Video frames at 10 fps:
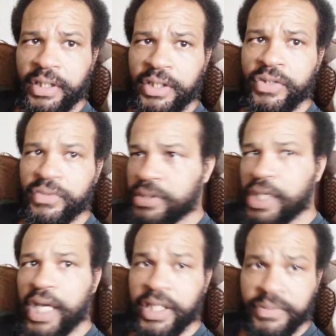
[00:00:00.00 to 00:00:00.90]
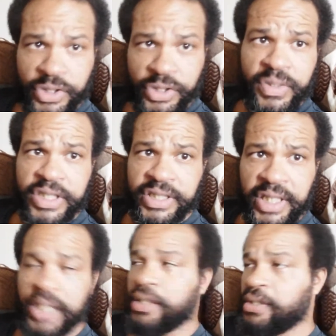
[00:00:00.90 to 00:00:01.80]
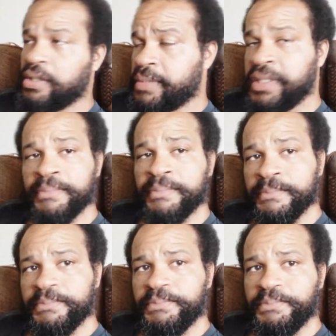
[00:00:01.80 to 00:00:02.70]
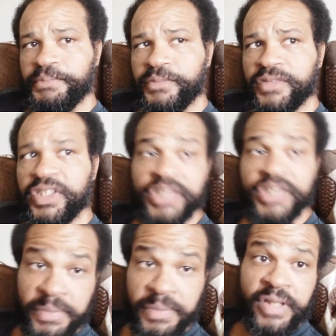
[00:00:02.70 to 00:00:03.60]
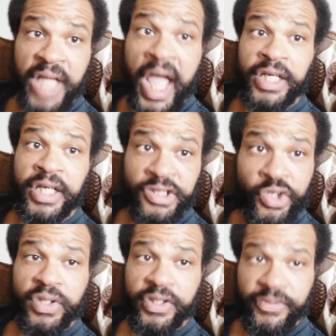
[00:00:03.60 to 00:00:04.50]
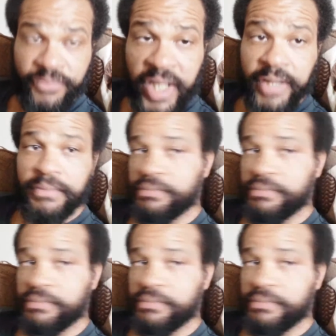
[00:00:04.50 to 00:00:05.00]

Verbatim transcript: you know, and he was doing his thing. You know what I mean? He seemed to be the guy in control of the fight.